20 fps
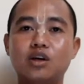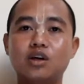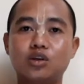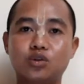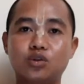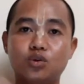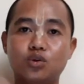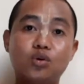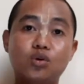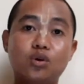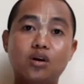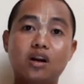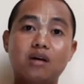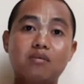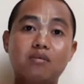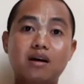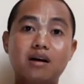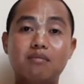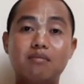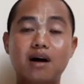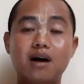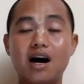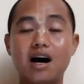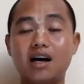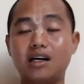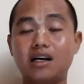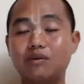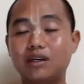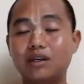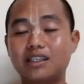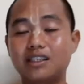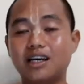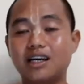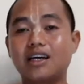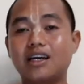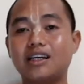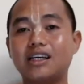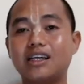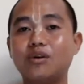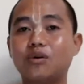Sudur lava
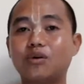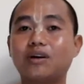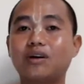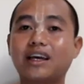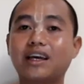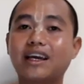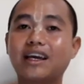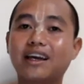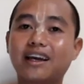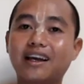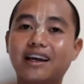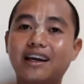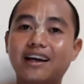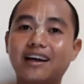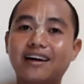bhagavata hiloke.